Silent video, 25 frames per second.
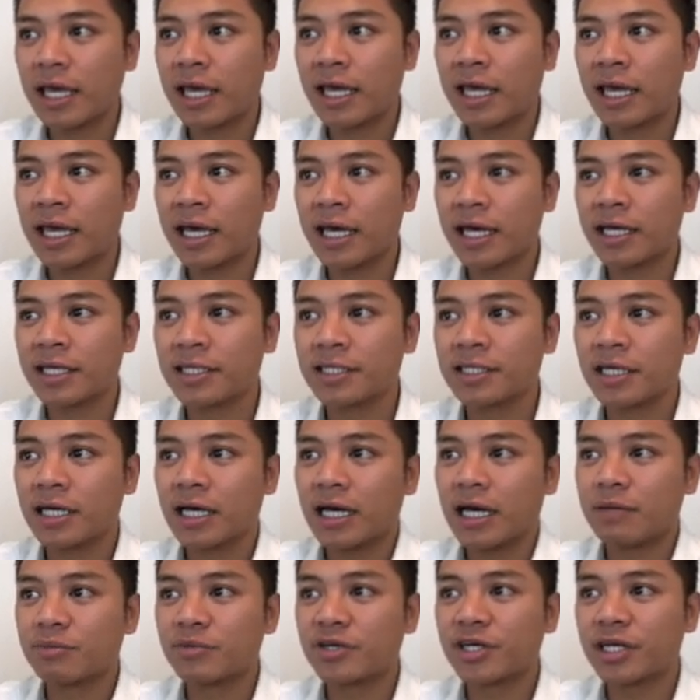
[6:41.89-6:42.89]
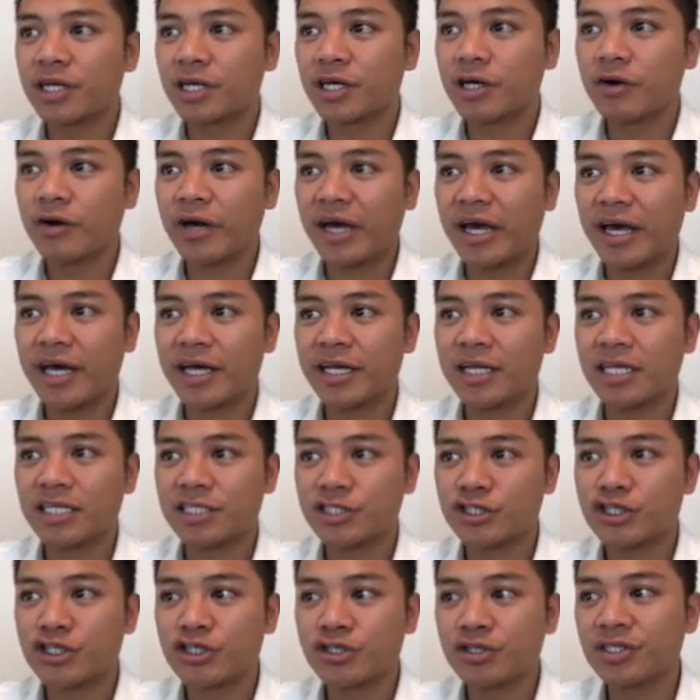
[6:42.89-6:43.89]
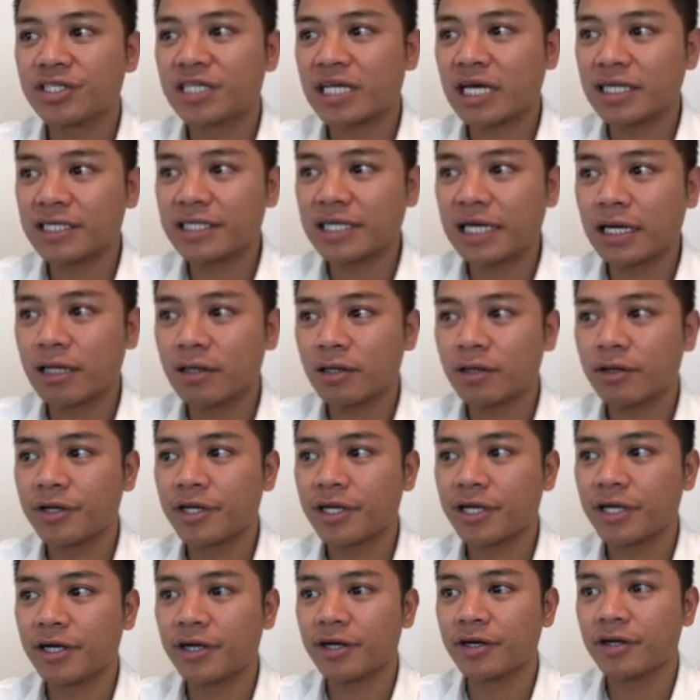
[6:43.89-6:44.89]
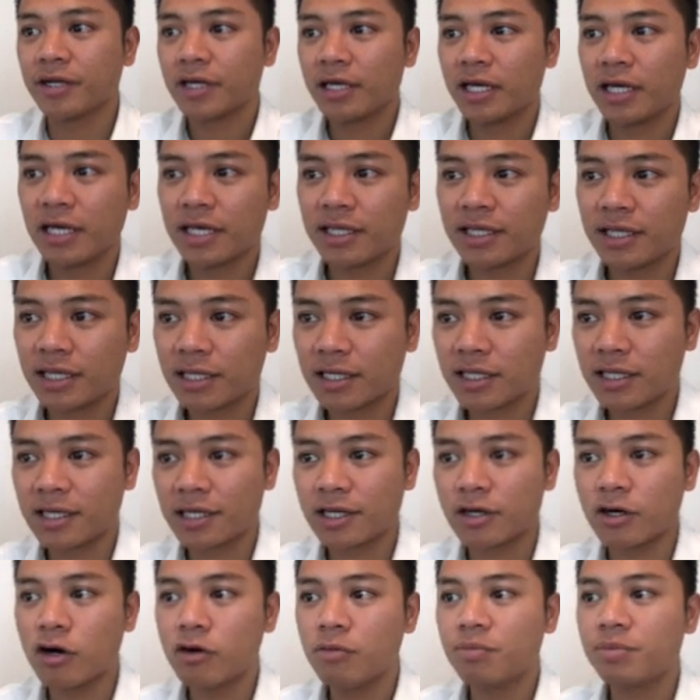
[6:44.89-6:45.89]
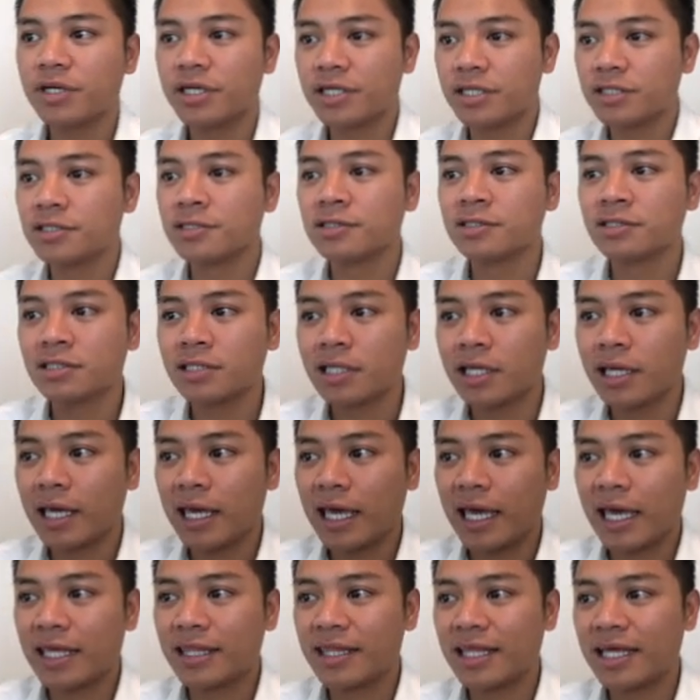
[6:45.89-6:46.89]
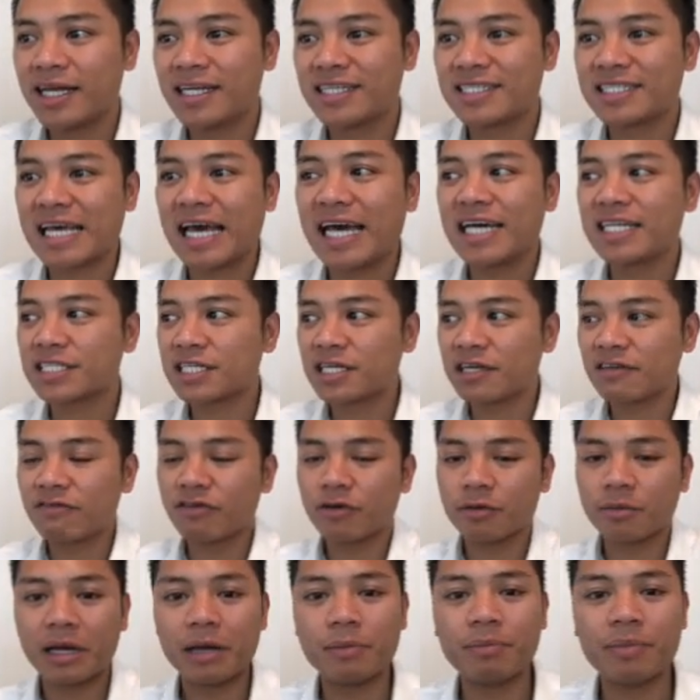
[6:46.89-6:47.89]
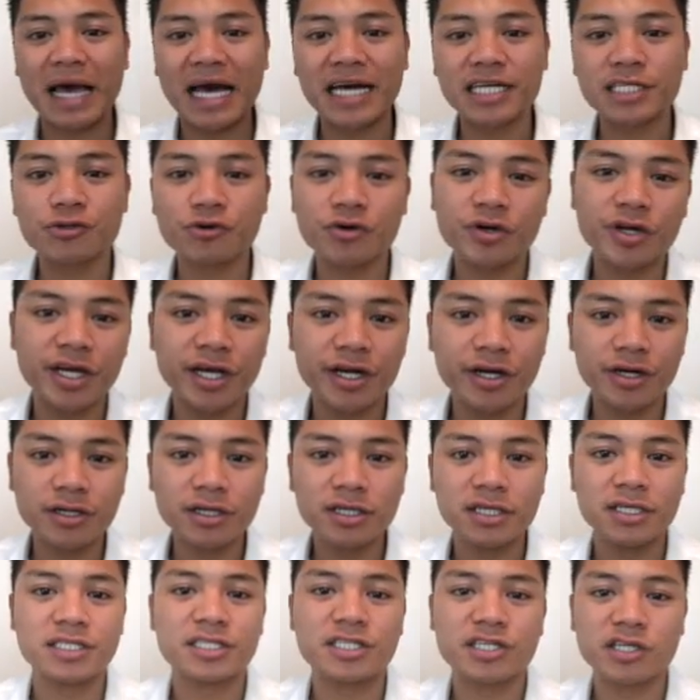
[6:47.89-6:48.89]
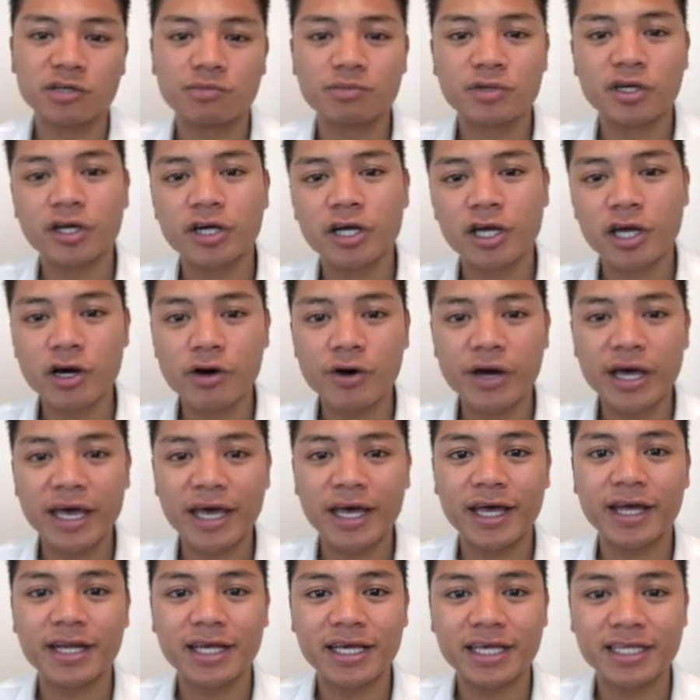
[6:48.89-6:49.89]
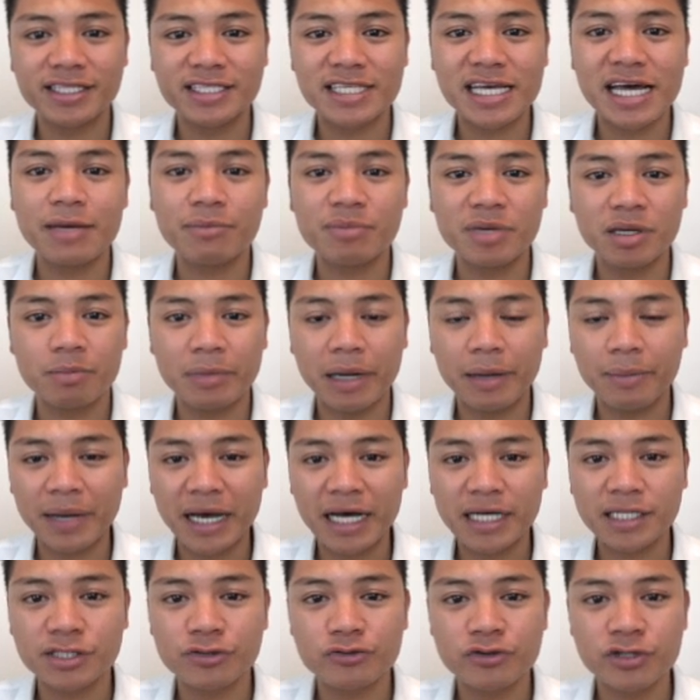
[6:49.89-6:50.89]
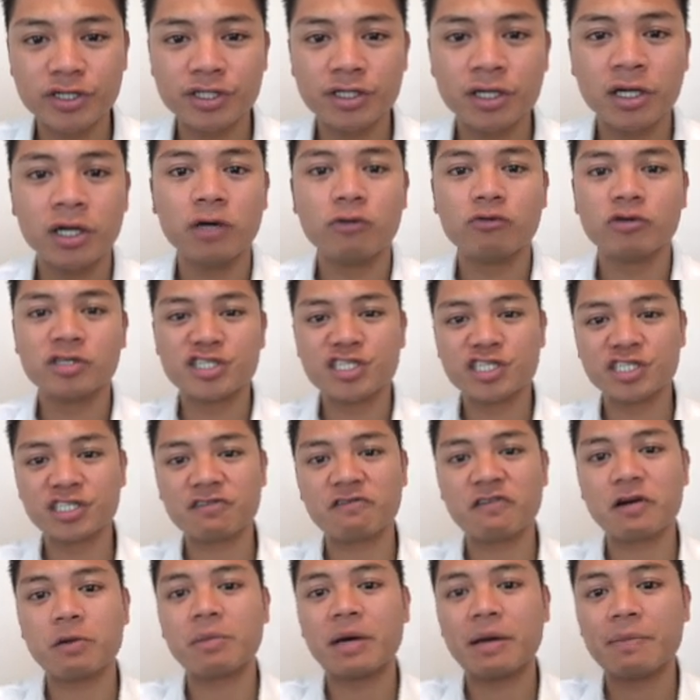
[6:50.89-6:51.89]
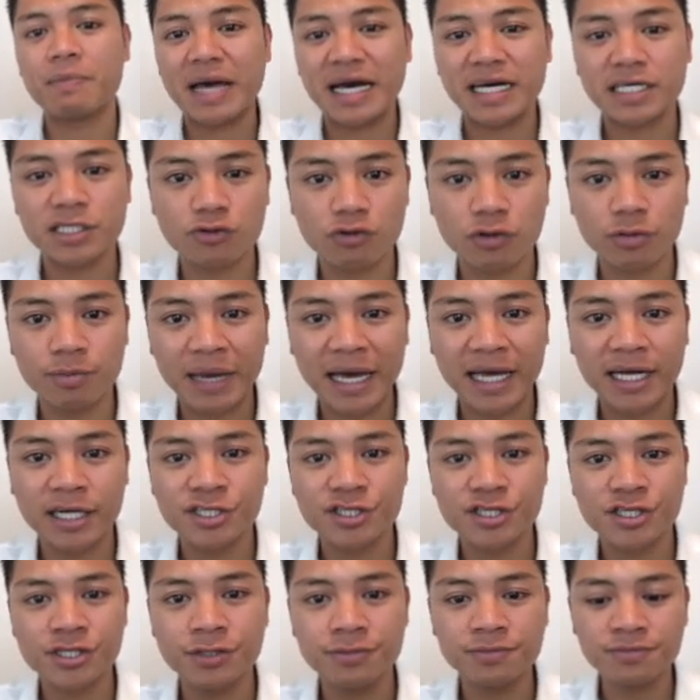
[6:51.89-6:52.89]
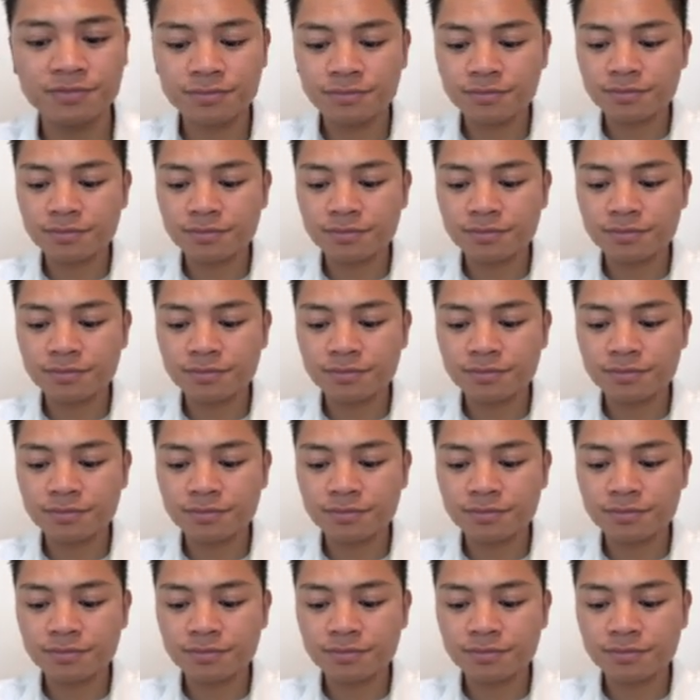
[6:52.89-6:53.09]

And I'm gonna go ahead and choose that download here and then click open. And then it's asking for my password here. So I'm gonna go ahead and type in my password, which is from my password manager.